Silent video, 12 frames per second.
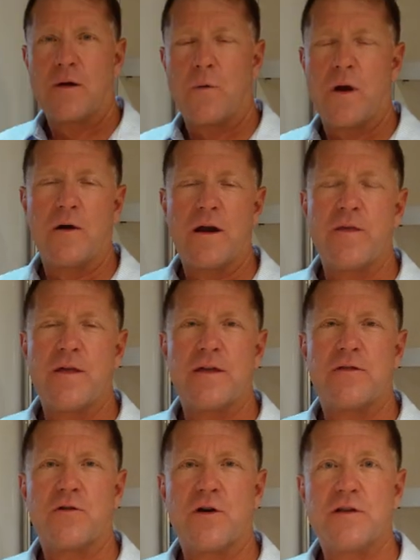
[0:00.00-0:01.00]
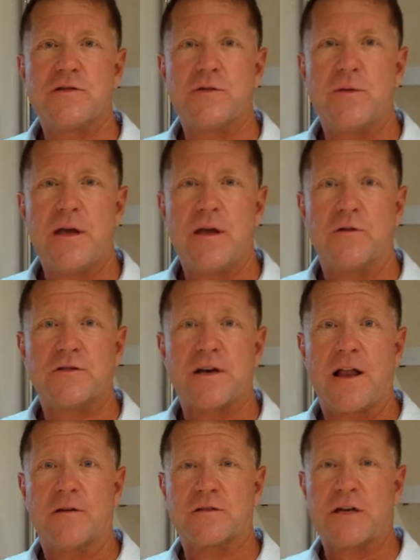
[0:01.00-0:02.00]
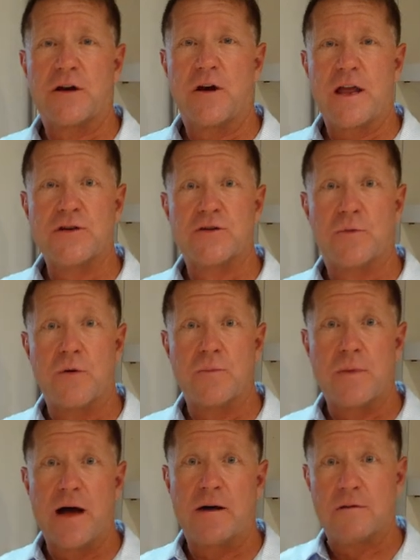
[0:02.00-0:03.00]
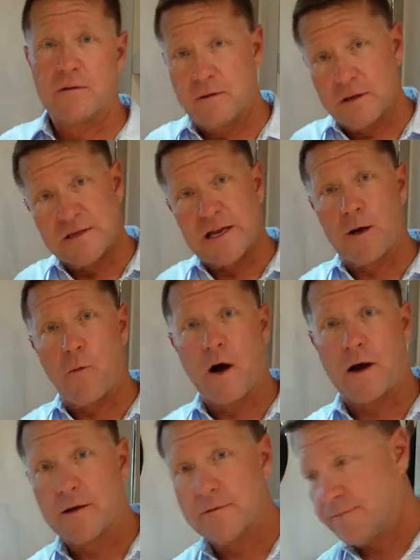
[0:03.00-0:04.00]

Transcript: We are in the 32E Ocean Alexander engine room now. Let's take a walk.